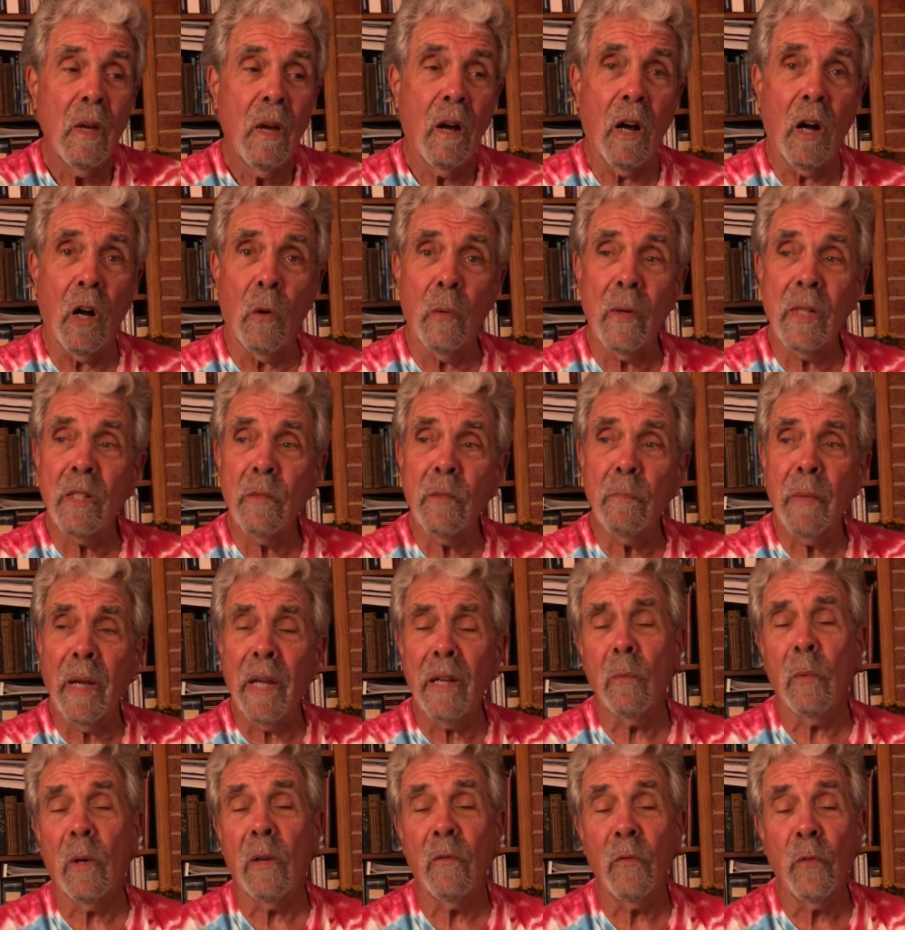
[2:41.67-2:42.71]
always
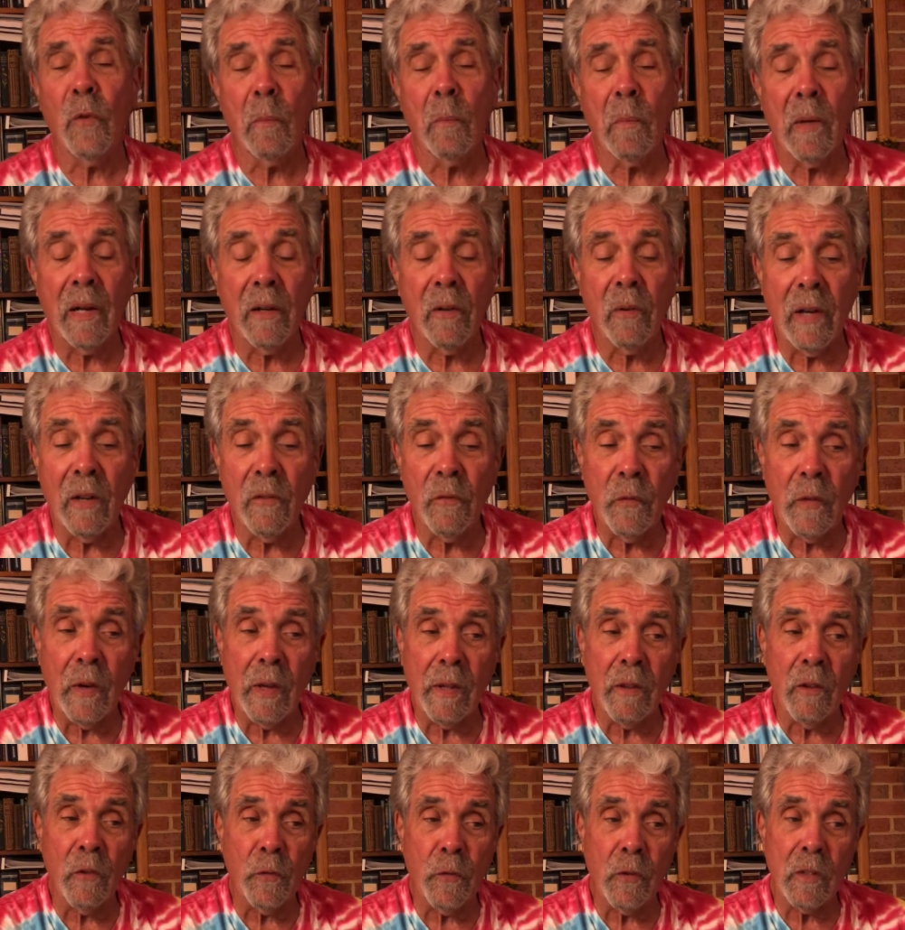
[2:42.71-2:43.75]
made one for my
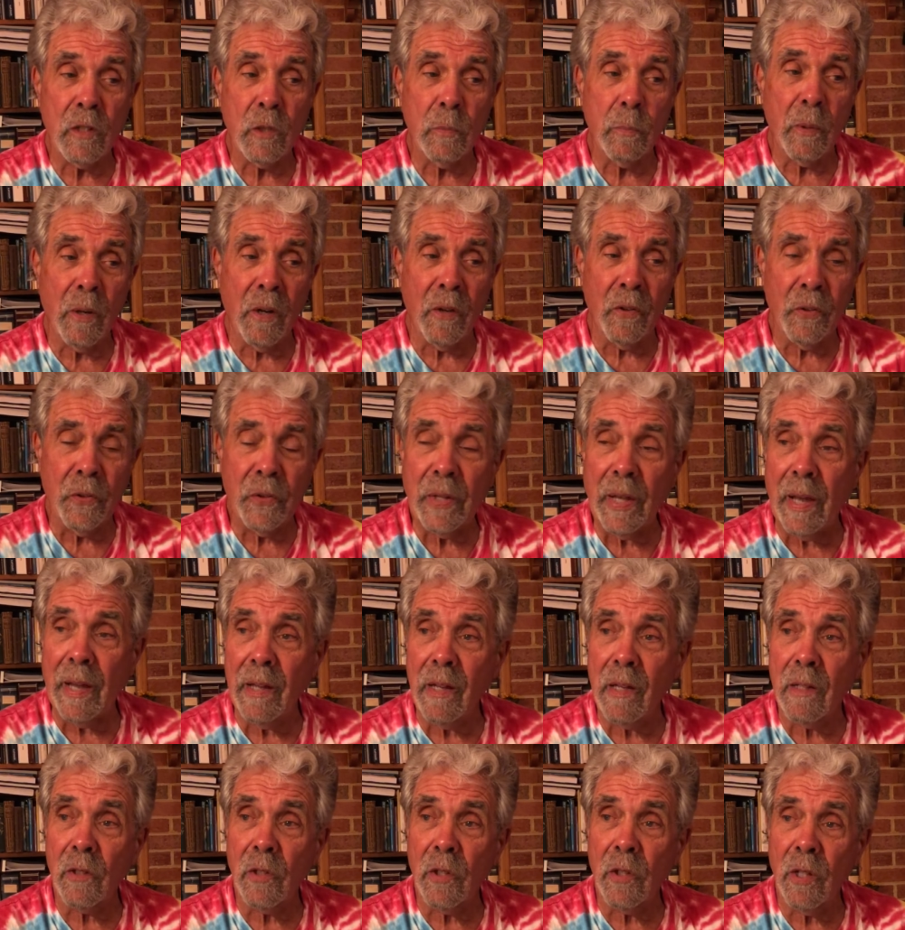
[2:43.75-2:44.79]
grandfather for his birthday
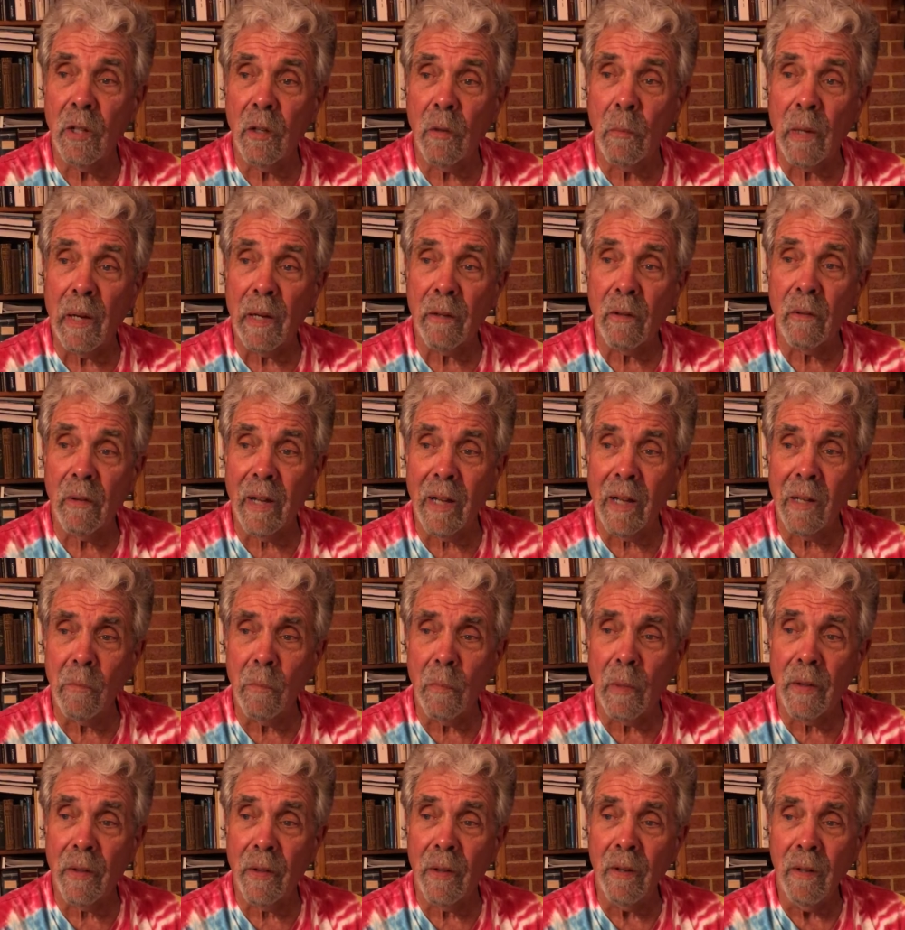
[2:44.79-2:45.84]
until my
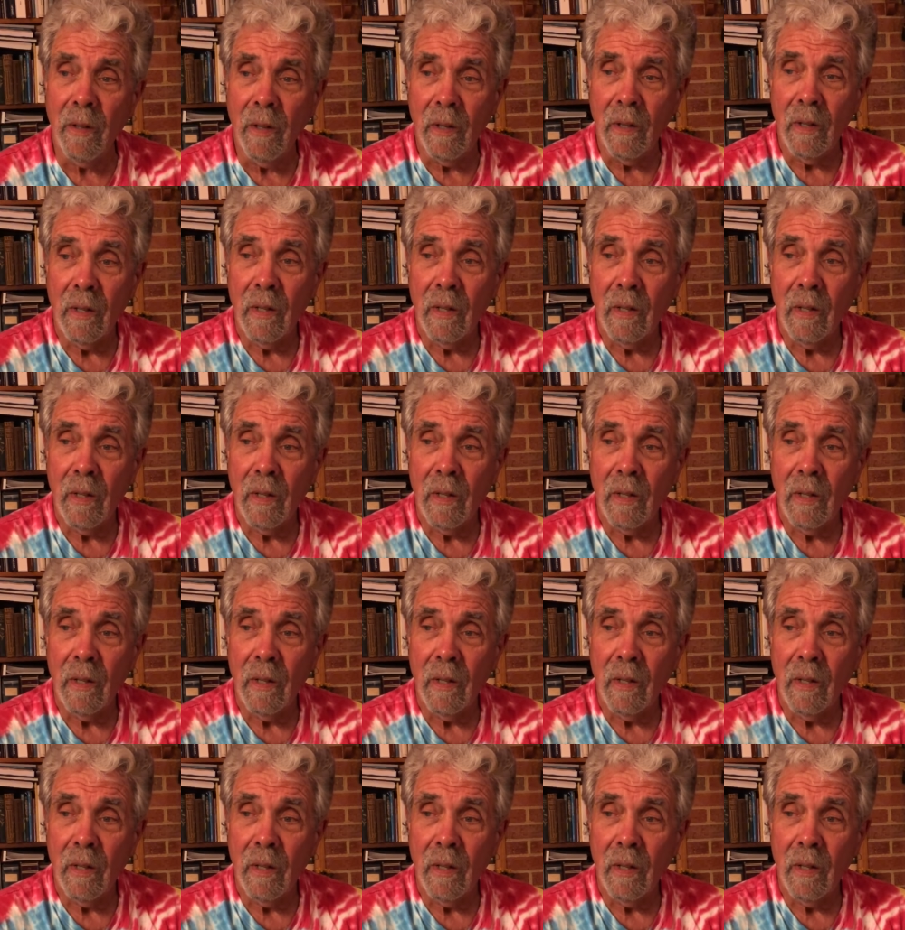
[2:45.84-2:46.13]
grandmother